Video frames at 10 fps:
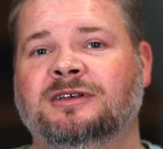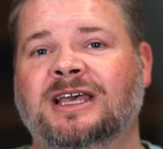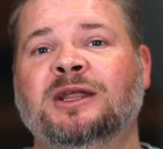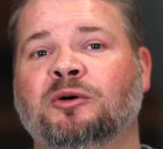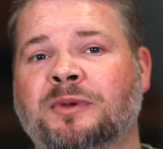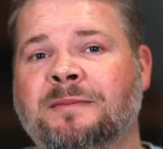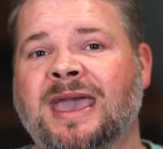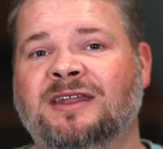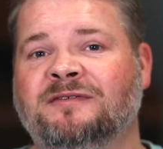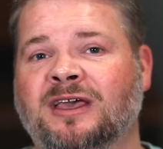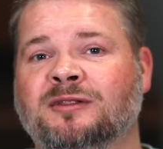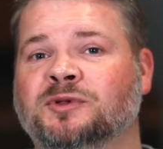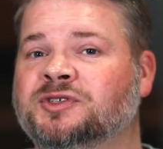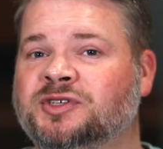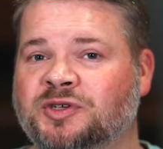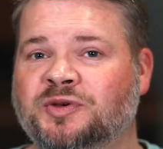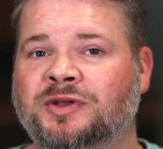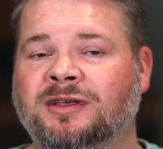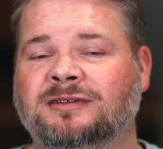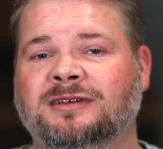and it will be made available
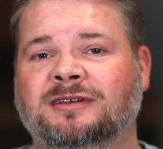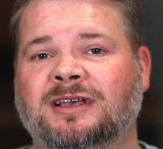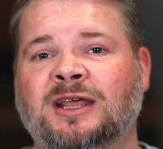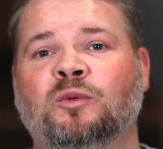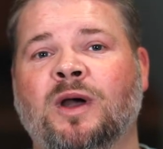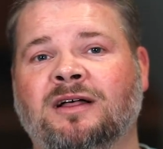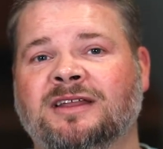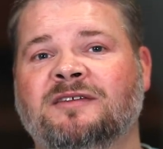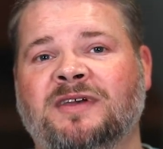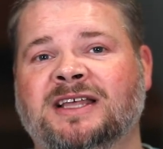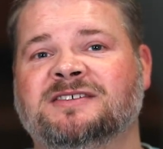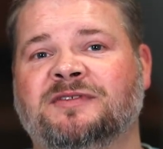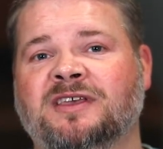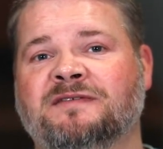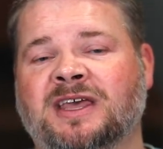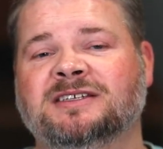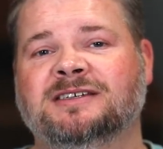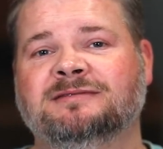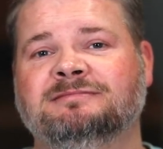soon and well in advance of the event.